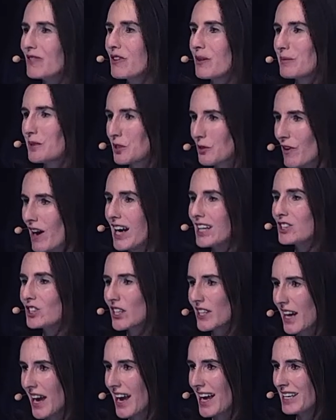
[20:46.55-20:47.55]
from scratch
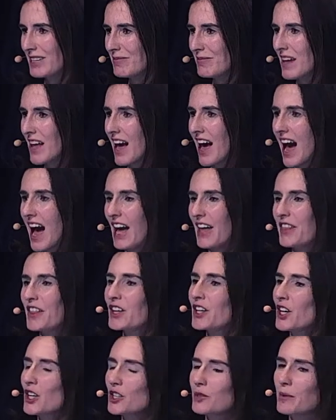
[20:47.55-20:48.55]
again, and they're
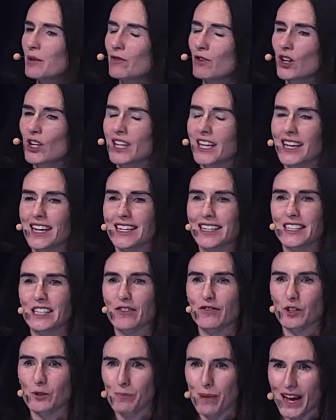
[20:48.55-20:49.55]
going to be running at a
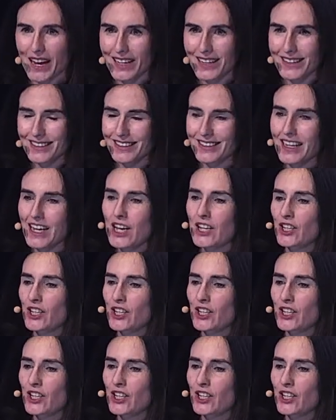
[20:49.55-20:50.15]
different pace.